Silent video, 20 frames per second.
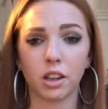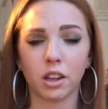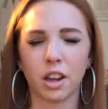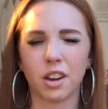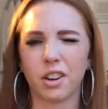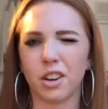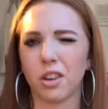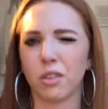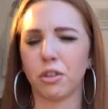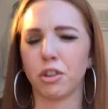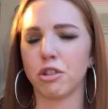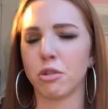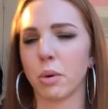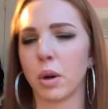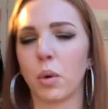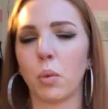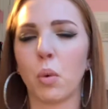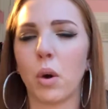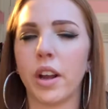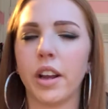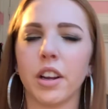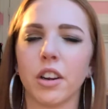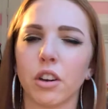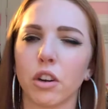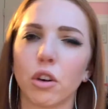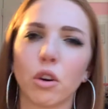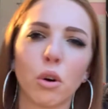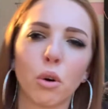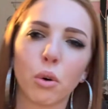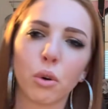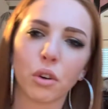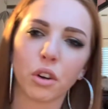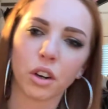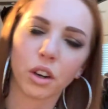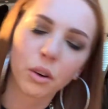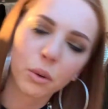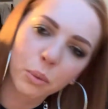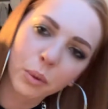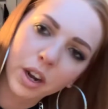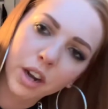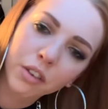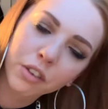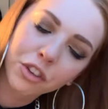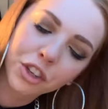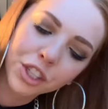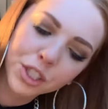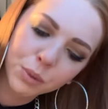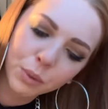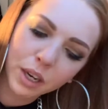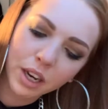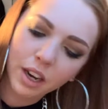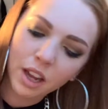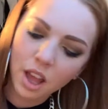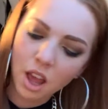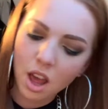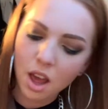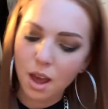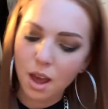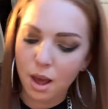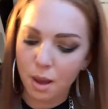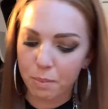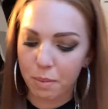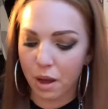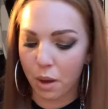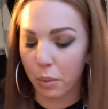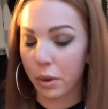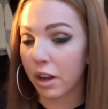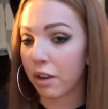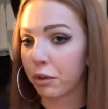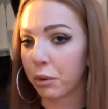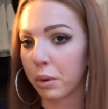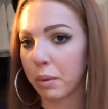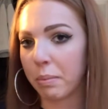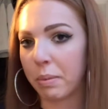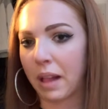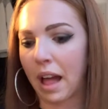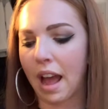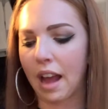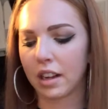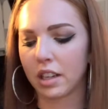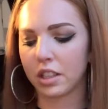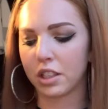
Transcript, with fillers: I don't know if she's wearing white or gold or whatever she's wearing, but we all have to wear black.